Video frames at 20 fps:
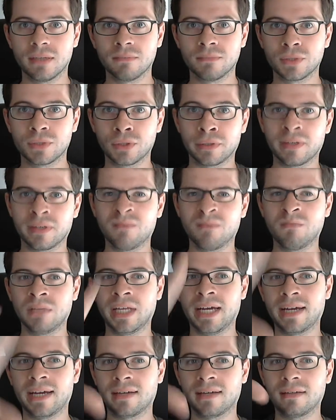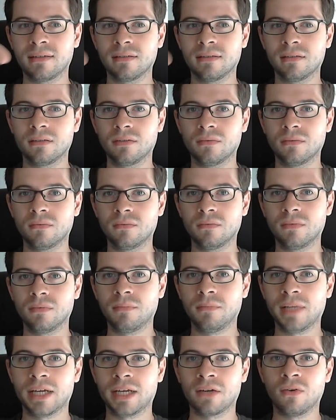So like a black
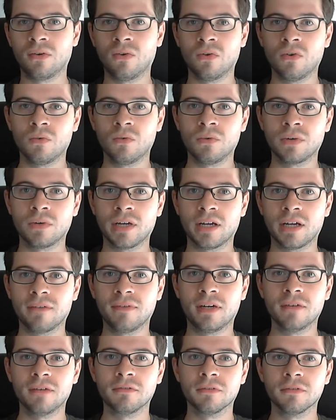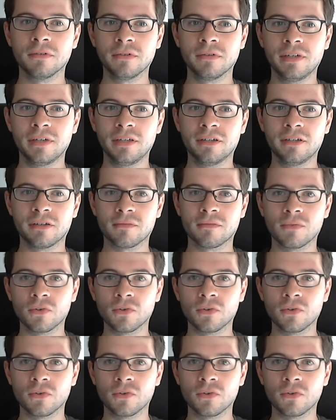hole will kind of hover in your